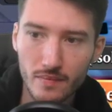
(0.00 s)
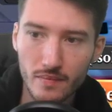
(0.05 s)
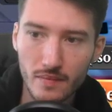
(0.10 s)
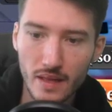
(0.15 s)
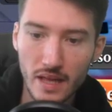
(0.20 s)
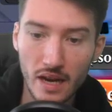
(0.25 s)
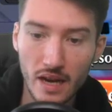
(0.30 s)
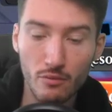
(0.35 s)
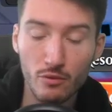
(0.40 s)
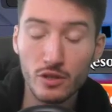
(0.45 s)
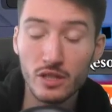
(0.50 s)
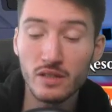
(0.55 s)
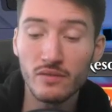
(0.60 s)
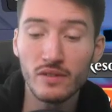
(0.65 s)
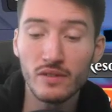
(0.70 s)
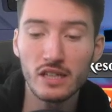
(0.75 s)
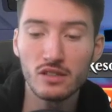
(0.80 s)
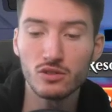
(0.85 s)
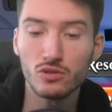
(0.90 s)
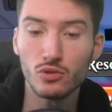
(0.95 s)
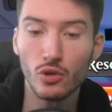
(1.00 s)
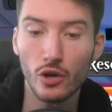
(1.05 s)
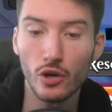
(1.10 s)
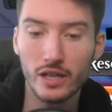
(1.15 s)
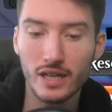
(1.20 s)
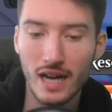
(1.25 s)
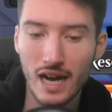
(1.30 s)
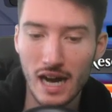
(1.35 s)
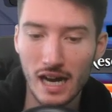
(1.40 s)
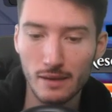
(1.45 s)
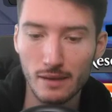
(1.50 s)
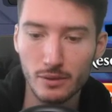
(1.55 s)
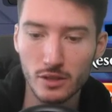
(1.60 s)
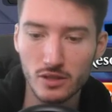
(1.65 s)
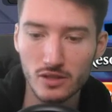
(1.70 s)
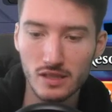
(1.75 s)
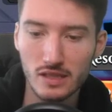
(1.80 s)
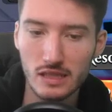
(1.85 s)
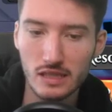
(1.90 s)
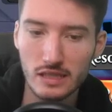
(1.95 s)
And I wouldn't even get to draw a card, because
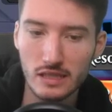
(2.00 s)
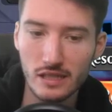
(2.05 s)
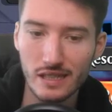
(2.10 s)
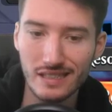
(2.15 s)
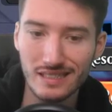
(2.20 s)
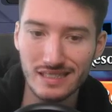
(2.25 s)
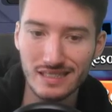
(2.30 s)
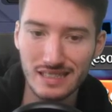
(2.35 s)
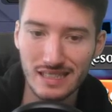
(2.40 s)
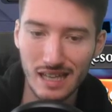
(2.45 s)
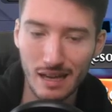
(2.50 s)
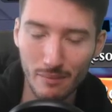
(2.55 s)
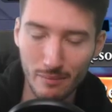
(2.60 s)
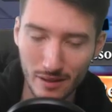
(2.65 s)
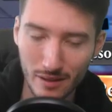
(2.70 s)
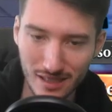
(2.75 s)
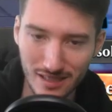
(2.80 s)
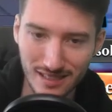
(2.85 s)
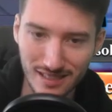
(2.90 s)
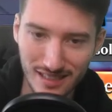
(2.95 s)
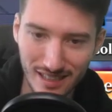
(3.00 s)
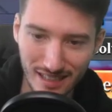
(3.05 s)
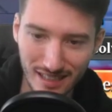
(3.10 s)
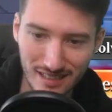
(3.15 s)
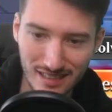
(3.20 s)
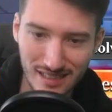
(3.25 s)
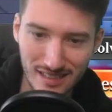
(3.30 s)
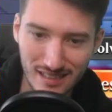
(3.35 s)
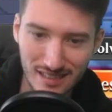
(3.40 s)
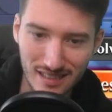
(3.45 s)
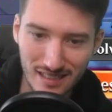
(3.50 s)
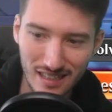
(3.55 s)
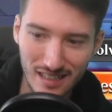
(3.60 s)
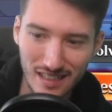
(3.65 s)
this still has Summoning Sickness.